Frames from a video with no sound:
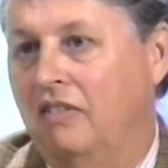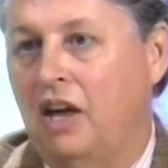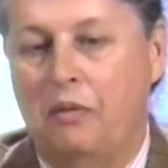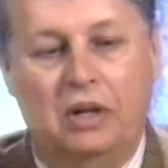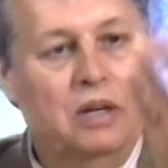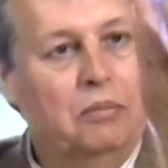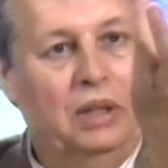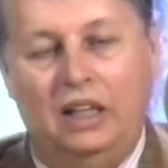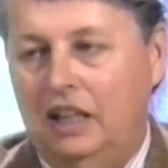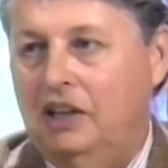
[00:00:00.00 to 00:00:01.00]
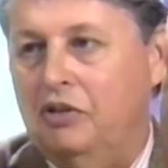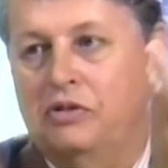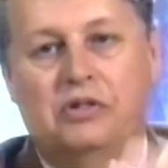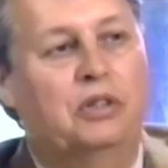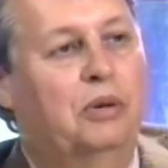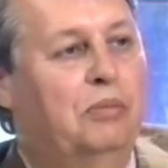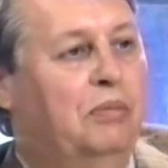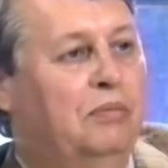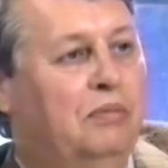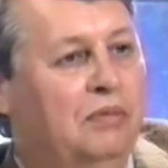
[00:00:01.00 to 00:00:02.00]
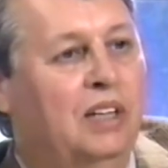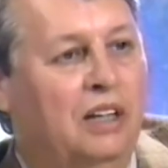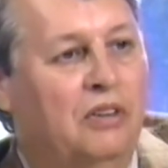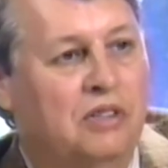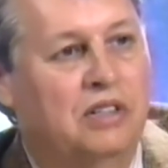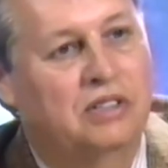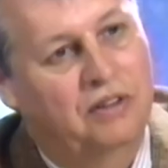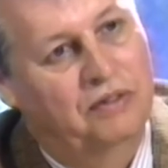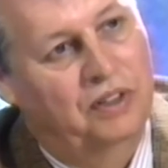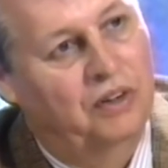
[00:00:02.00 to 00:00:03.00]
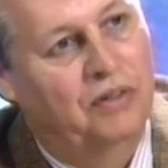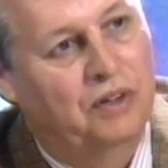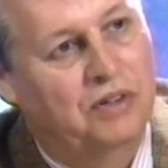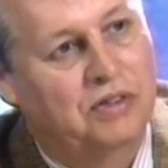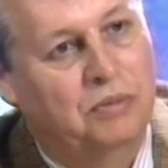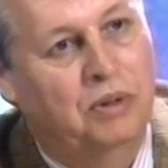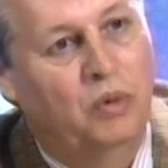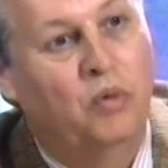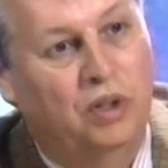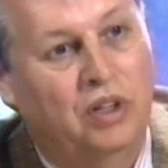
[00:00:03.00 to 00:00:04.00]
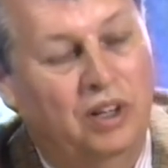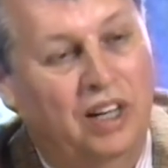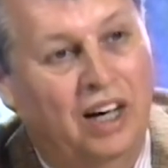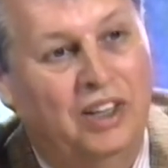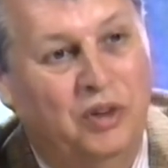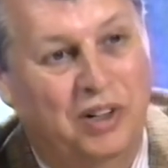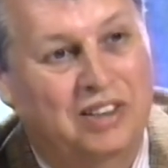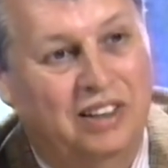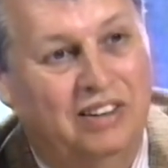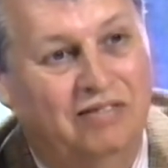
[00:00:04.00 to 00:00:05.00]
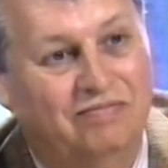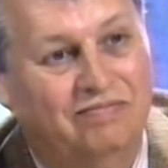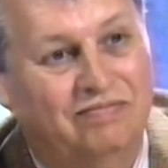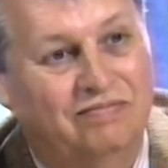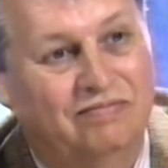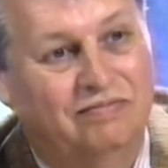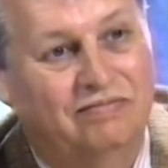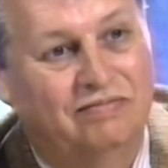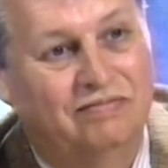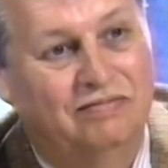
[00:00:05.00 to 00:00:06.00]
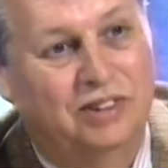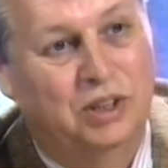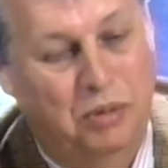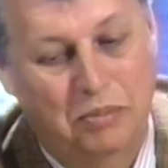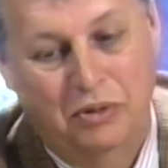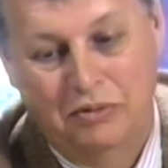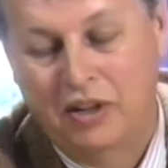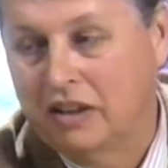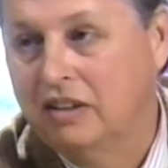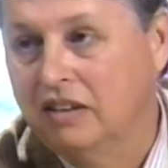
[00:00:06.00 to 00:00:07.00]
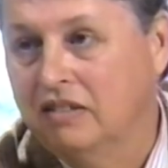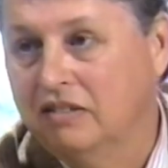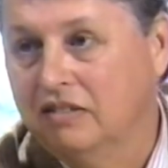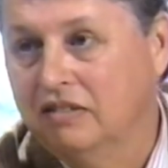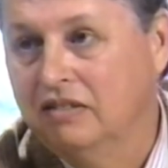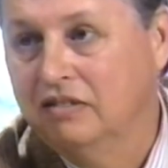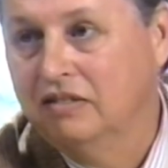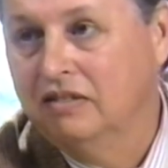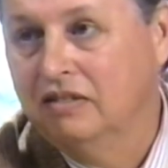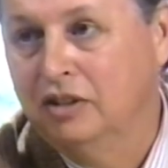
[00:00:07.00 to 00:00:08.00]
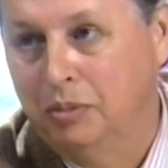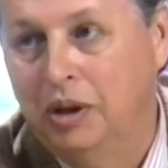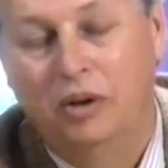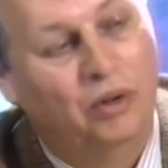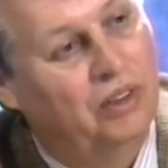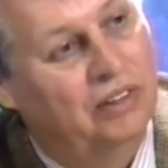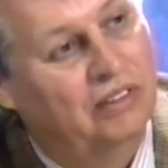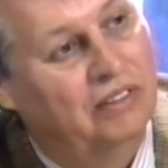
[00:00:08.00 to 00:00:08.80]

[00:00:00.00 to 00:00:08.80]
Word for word: that would completely usurp the energies of the universe to be a unity, to be perfected, to be whole.